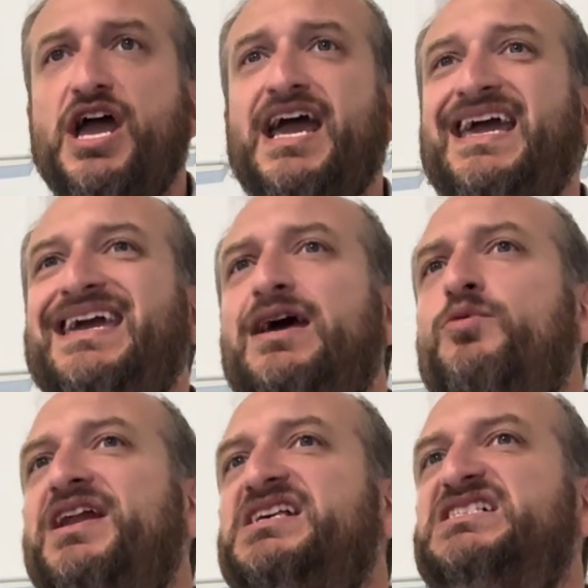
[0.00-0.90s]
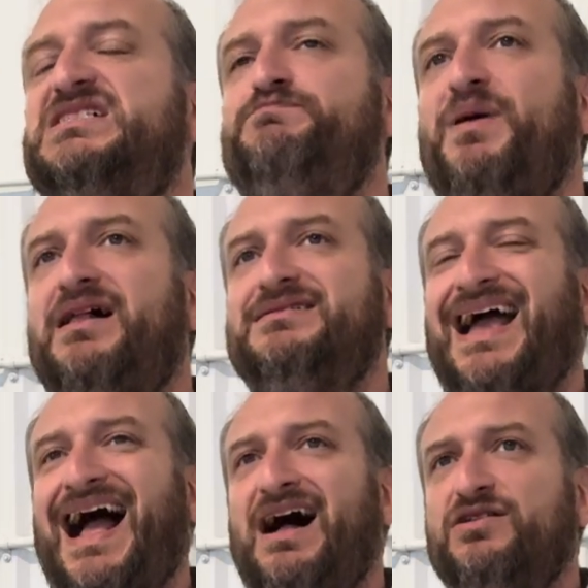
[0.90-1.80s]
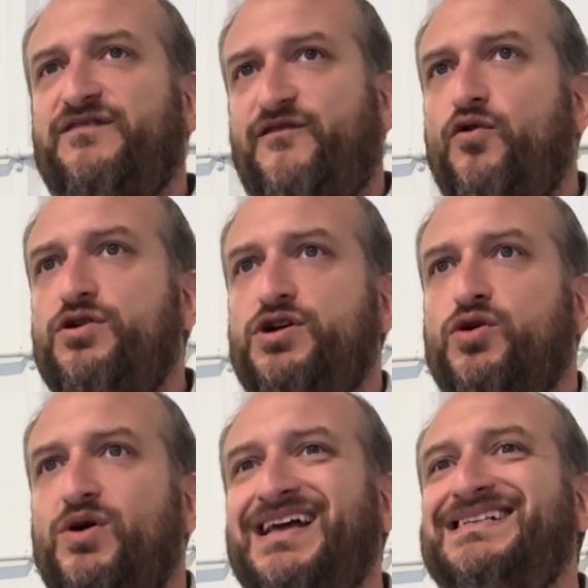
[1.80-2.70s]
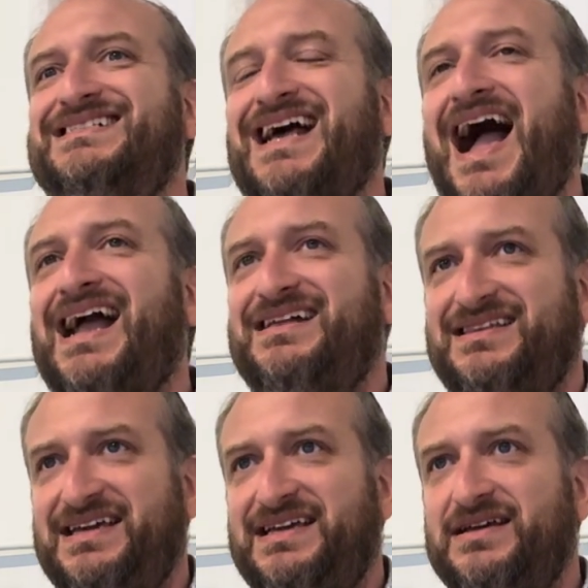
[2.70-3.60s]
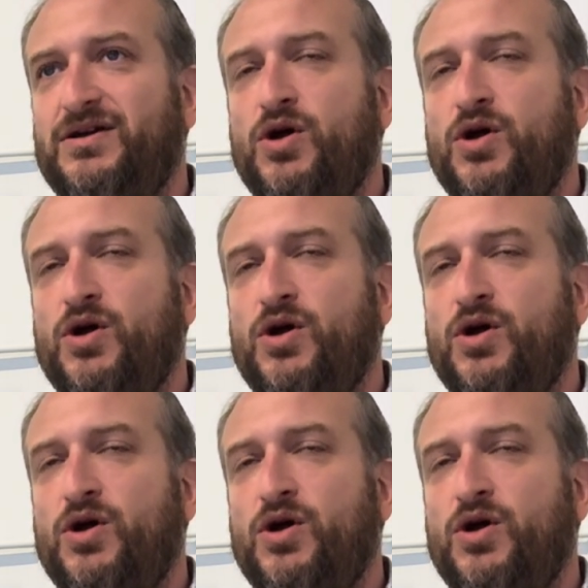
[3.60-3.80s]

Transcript: He already spelled out for you exactly